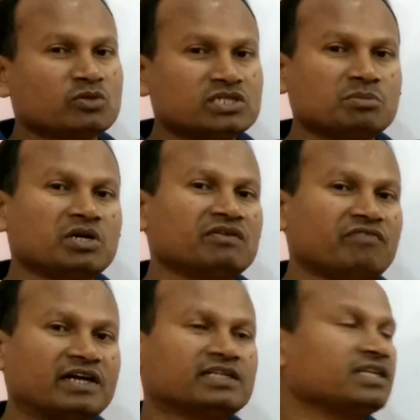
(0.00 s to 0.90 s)
most important
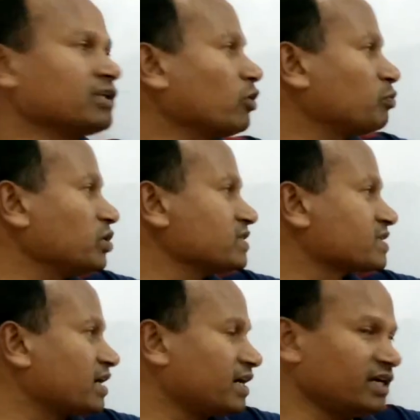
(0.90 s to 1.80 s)
factor in the output is
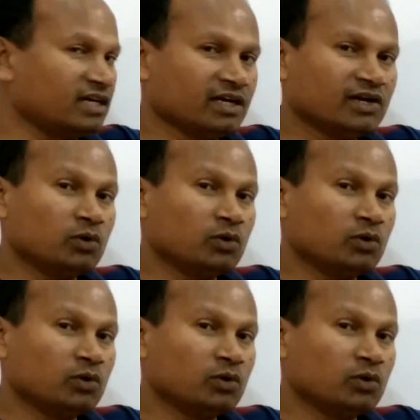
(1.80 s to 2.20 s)
current,